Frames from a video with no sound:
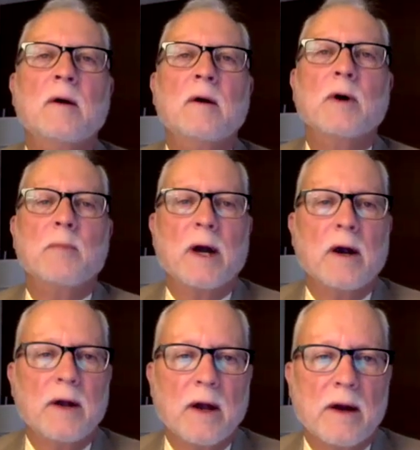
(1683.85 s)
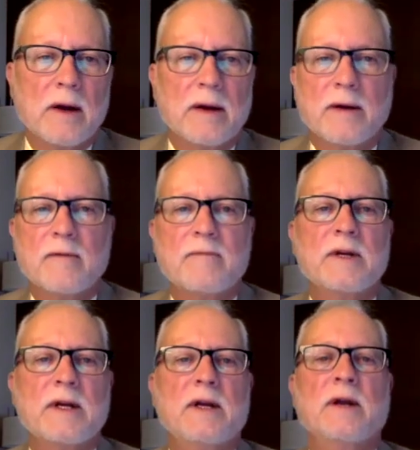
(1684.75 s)
But Mariana
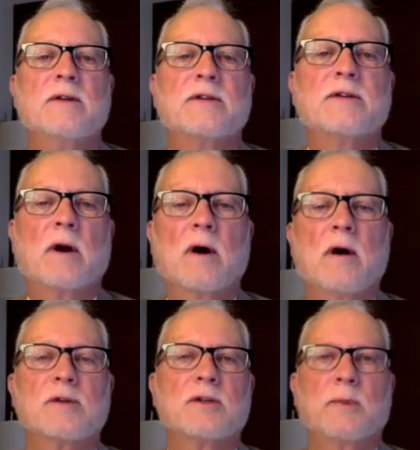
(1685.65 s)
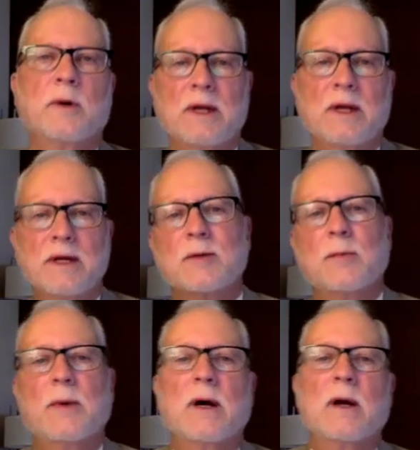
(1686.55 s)
intervenes and calls upon
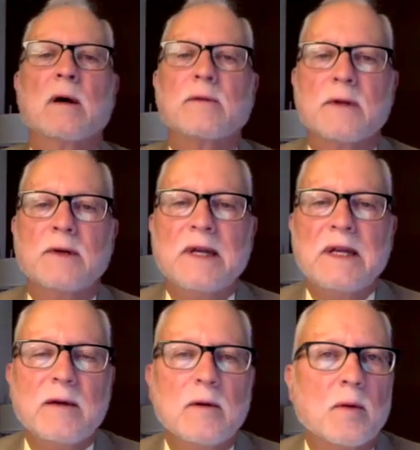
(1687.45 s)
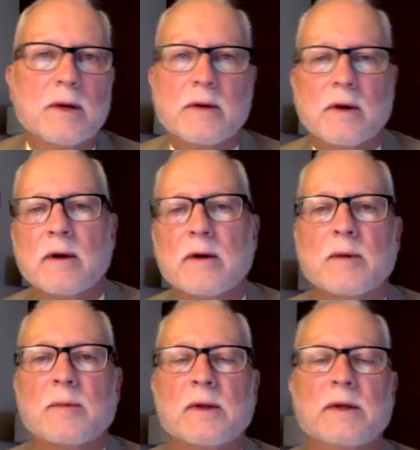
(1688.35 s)
Isabella to kneel with her
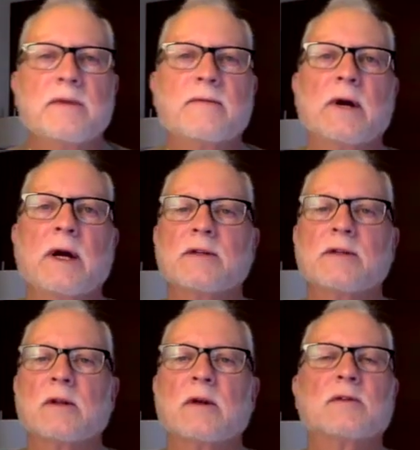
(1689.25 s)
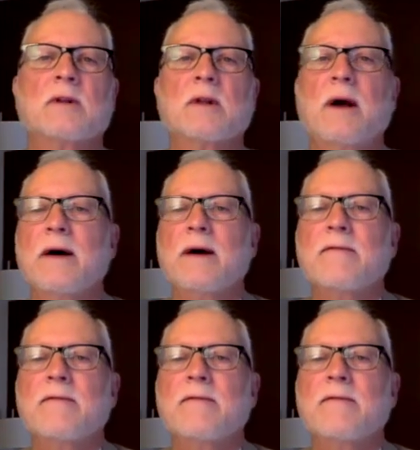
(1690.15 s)
to plead for Angelo's life.